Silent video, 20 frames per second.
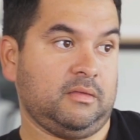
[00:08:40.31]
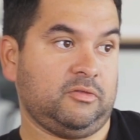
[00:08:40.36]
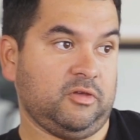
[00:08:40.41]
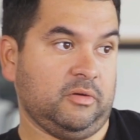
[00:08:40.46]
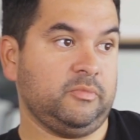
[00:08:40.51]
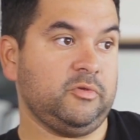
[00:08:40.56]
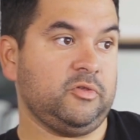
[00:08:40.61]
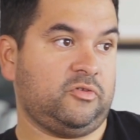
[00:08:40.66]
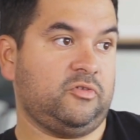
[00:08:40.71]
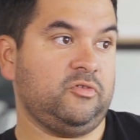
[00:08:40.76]

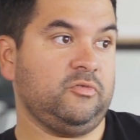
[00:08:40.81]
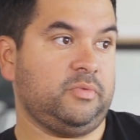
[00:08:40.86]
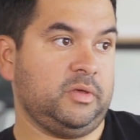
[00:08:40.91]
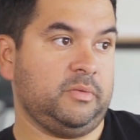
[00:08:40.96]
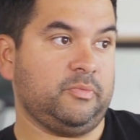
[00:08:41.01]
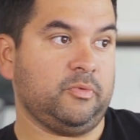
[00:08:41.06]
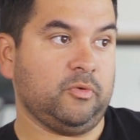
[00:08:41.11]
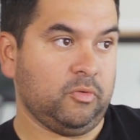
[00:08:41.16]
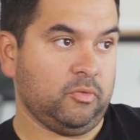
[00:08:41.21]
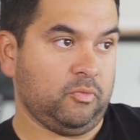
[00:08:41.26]
W-2
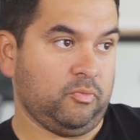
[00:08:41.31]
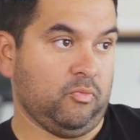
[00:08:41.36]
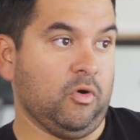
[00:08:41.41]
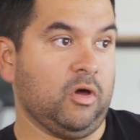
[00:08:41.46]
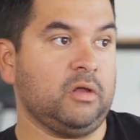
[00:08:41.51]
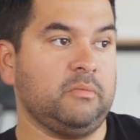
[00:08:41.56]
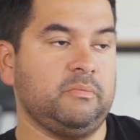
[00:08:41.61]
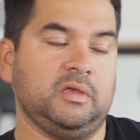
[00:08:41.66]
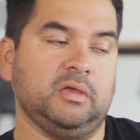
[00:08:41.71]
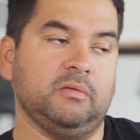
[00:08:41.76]
people
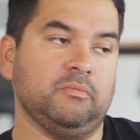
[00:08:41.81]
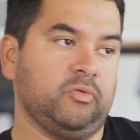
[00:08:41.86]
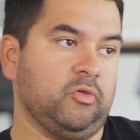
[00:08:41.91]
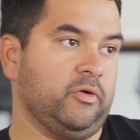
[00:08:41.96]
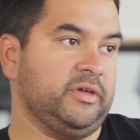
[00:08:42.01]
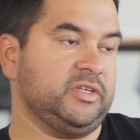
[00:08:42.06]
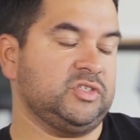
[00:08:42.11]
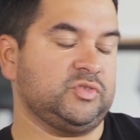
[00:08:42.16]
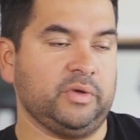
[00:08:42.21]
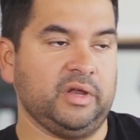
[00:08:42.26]
want to be
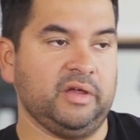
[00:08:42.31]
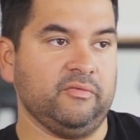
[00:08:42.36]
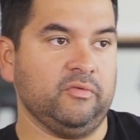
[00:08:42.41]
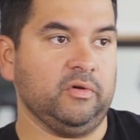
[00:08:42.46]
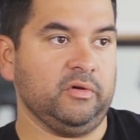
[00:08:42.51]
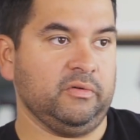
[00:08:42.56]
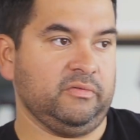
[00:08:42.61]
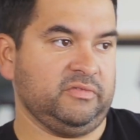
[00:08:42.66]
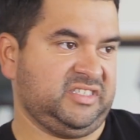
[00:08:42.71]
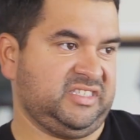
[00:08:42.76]
employees,
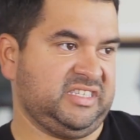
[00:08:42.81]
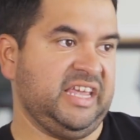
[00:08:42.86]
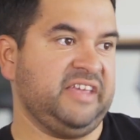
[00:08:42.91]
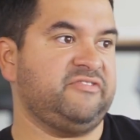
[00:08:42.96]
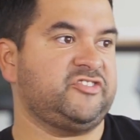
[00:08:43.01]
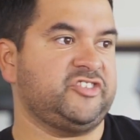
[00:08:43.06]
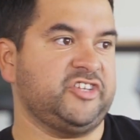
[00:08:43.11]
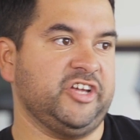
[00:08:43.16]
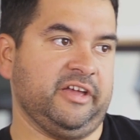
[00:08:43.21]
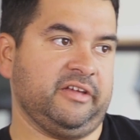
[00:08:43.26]
whatever,
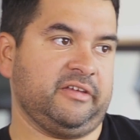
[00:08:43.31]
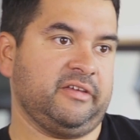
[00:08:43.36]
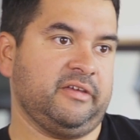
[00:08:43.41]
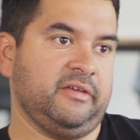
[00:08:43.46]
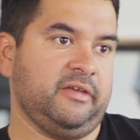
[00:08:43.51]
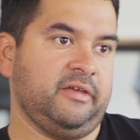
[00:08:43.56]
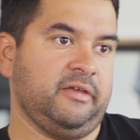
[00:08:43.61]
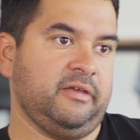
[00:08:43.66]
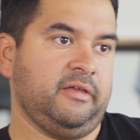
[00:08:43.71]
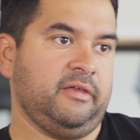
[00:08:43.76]
safe check.
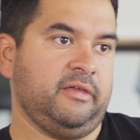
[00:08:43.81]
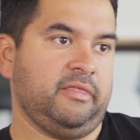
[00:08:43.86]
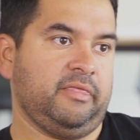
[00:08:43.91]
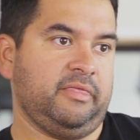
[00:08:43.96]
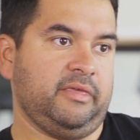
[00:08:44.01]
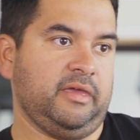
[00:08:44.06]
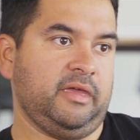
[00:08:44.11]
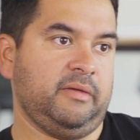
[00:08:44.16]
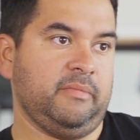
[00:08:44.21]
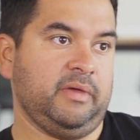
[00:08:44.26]

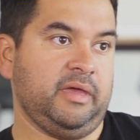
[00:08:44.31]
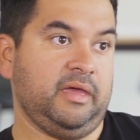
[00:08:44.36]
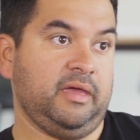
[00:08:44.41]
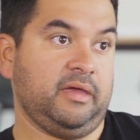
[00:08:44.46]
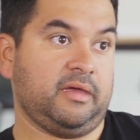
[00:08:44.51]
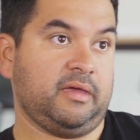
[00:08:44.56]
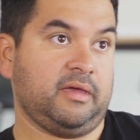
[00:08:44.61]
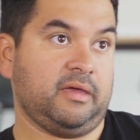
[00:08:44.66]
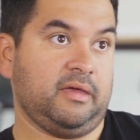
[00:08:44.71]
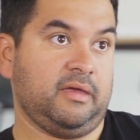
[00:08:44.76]
They
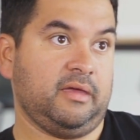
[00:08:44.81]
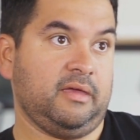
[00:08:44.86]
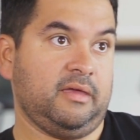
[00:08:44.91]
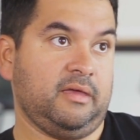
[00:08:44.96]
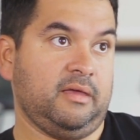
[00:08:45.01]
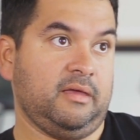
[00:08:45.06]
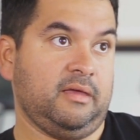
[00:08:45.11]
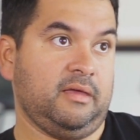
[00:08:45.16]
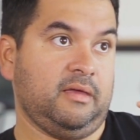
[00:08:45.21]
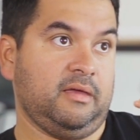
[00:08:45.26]
make
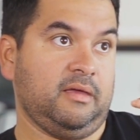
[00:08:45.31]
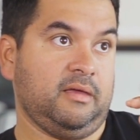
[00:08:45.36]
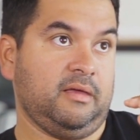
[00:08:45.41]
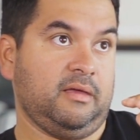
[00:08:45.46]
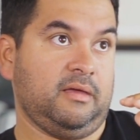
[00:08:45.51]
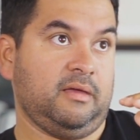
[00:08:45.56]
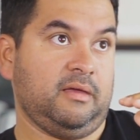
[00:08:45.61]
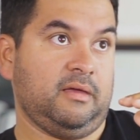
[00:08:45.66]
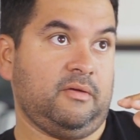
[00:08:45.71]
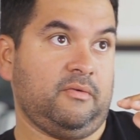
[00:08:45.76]

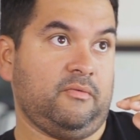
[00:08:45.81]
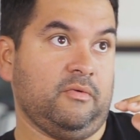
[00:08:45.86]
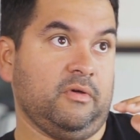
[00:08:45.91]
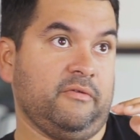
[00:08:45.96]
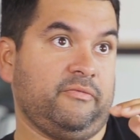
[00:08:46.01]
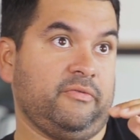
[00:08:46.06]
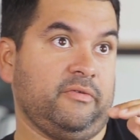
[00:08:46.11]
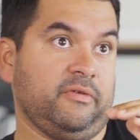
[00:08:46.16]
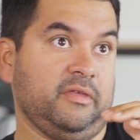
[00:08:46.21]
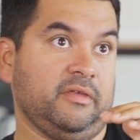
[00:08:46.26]

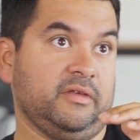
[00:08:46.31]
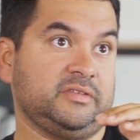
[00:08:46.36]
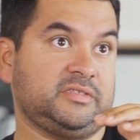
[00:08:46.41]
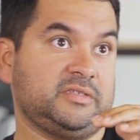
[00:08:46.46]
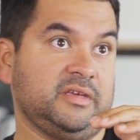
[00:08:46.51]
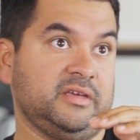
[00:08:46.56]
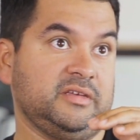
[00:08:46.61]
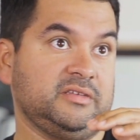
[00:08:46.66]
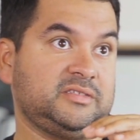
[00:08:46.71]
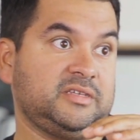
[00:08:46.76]
roughly,
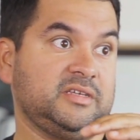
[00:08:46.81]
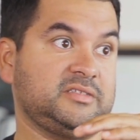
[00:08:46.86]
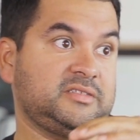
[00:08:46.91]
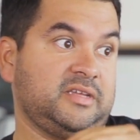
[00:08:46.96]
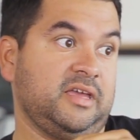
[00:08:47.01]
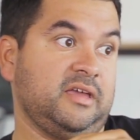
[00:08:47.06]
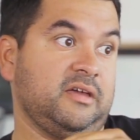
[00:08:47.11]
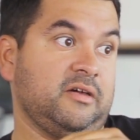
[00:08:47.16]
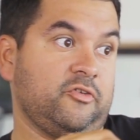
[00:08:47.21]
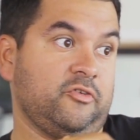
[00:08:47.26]
let's say, $600
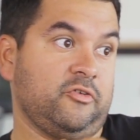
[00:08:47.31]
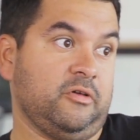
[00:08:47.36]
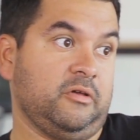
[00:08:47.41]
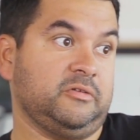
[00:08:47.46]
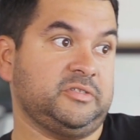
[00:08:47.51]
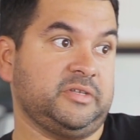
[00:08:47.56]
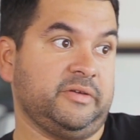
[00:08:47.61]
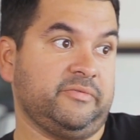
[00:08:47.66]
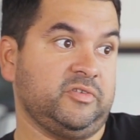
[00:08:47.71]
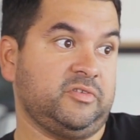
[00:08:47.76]
to
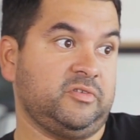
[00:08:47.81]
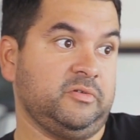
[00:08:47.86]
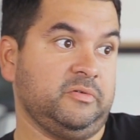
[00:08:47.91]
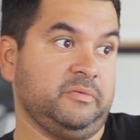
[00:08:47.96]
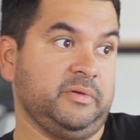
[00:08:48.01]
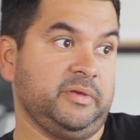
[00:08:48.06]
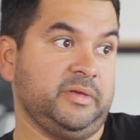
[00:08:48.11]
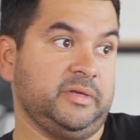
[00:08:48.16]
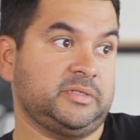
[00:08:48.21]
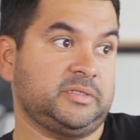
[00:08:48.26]
$800 every
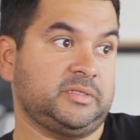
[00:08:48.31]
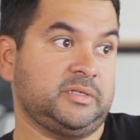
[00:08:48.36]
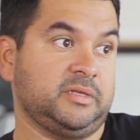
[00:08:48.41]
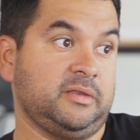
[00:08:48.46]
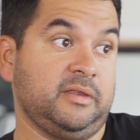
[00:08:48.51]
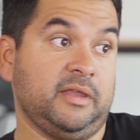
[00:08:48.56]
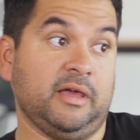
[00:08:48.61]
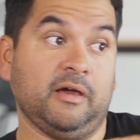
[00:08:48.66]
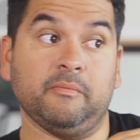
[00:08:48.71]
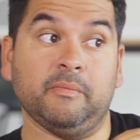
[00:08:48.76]
2 weeks.
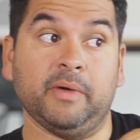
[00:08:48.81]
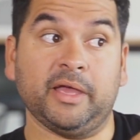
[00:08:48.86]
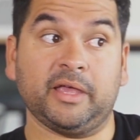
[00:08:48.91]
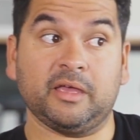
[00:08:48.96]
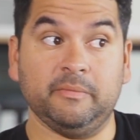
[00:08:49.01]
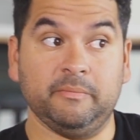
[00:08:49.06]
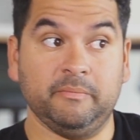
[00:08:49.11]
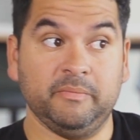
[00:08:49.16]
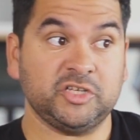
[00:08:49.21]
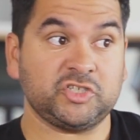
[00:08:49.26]
Now, my
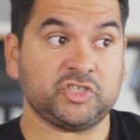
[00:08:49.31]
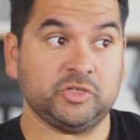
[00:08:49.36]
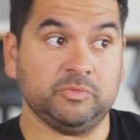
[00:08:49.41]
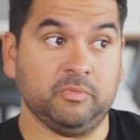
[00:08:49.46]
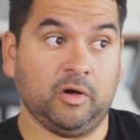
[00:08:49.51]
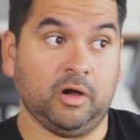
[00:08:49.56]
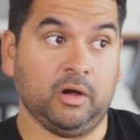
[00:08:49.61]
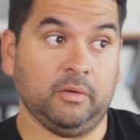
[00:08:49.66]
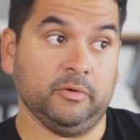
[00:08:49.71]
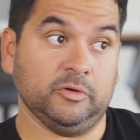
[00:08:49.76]

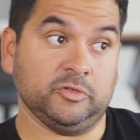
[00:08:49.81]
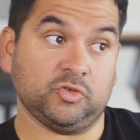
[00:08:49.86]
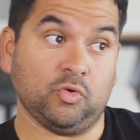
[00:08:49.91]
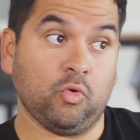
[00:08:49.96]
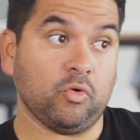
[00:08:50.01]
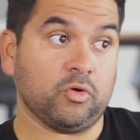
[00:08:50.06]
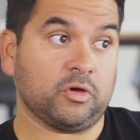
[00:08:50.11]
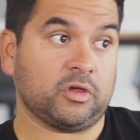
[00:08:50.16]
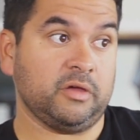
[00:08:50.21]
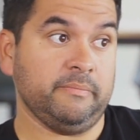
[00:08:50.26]
commission barbers,
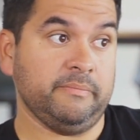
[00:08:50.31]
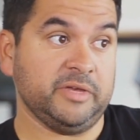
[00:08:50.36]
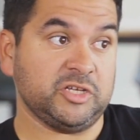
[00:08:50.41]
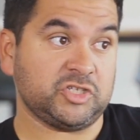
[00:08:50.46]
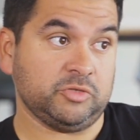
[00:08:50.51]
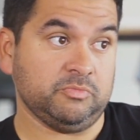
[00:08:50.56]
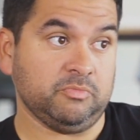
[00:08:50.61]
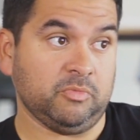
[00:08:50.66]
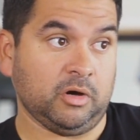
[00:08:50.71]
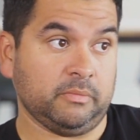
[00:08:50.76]

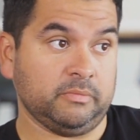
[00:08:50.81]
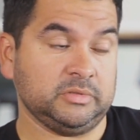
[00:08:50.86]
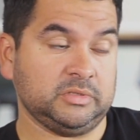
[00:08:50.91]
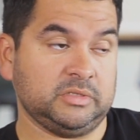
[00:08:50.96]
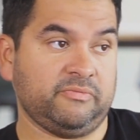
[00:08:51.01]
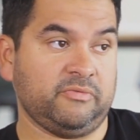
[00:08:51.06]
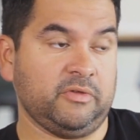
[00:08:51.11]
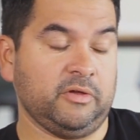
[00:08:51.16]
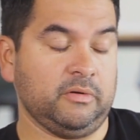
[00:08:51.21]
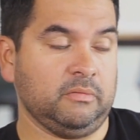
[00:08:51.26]

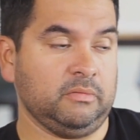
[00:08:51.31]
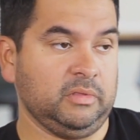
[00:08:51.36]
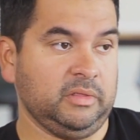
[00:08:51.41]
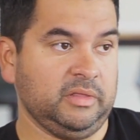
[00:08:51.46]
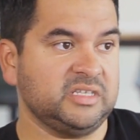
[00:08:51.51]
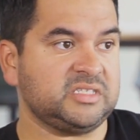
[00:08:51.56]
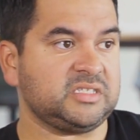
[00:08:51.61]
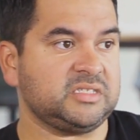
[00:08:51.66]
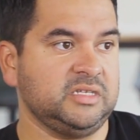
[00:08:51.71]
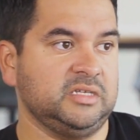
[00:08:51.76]
if they're
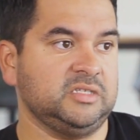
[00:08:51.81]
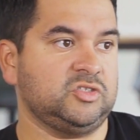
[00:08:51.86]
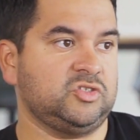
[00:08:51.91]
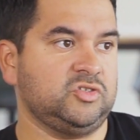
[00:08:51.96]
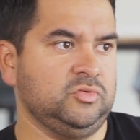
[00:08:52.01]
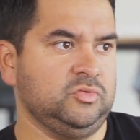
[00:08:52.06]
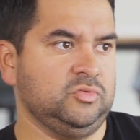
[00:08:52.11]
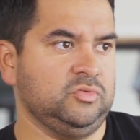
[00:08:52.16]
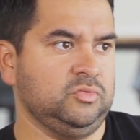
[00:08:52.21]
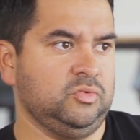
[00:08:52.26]
listening
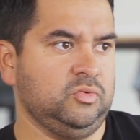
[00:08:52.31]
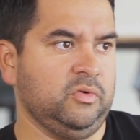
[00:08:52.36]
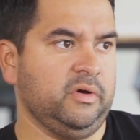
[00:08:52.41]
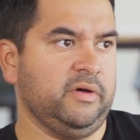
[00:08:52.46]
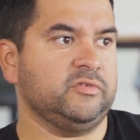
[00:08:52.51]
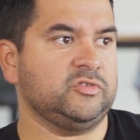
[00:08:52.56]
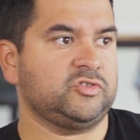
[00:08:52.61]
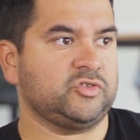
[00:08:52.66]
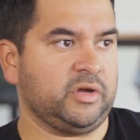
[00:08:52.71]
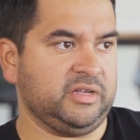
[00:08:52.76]
to
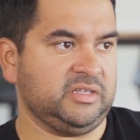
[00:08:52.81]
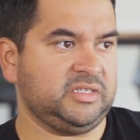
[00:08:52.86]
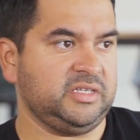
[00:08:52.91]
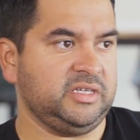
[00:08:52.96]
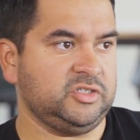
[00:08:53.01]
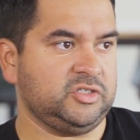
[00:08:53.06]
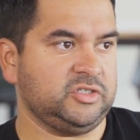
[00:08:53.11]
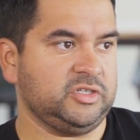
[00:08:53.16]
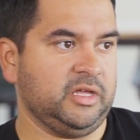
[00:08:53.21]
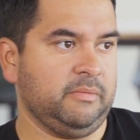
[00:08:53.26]
whoever's trying to
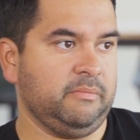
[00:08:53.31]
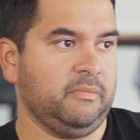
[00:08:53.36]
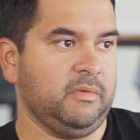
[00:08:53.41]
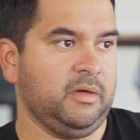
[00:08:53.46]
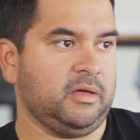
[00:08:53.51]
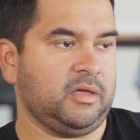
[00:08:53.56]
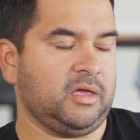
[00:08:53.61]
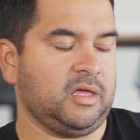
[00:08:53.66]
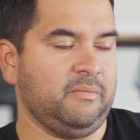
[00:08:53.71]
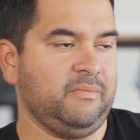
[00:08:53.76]
teach them,
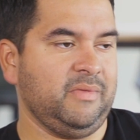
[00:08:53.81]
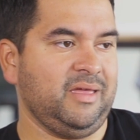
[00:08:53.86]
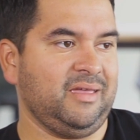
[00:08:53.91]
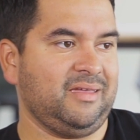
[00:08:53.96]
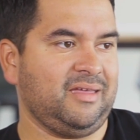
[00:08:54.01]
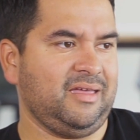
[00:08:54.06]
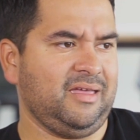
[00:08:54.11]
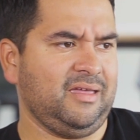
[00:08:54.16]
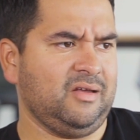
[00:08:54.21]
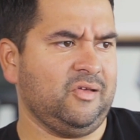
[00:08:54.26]
can
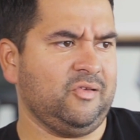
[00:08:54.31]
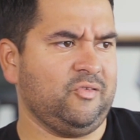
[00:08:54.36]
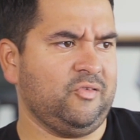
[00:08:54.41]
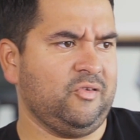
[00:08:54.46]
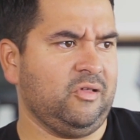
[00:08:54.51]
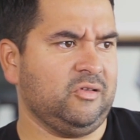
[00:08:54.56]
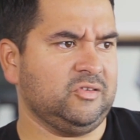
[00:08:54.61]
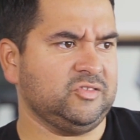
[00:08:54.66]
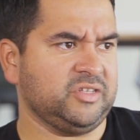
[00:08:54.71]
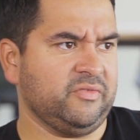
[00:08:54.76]
make
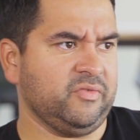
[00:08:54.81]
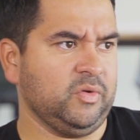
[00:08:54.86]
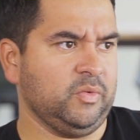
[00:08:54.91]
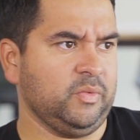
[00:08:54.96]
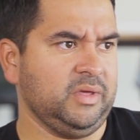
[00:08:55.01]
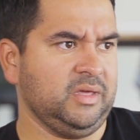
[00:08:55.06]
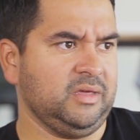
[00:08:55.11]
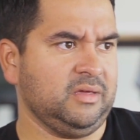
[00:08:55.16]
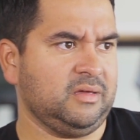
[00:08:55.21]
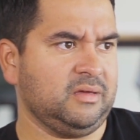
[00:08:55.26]
$800 every
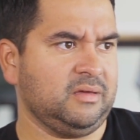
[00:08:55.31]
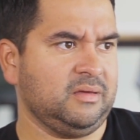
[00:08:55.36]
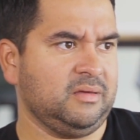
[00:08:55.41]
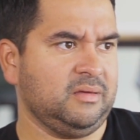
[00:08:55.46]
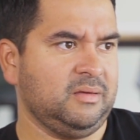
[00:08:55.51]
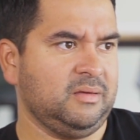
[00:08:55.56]
week.